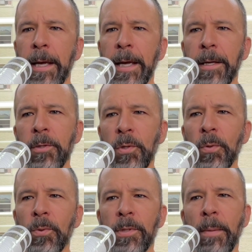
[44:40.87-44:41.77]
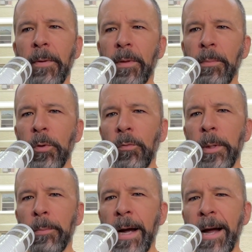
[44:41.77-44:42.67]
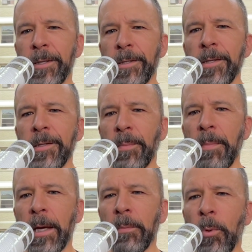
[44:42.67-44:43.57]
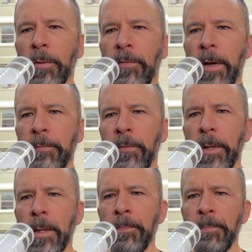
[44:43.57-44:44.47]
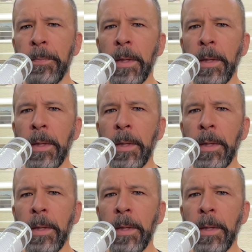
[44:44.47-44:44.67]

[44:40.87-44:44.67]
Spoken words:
into some of the movement practices to make it more fun for them.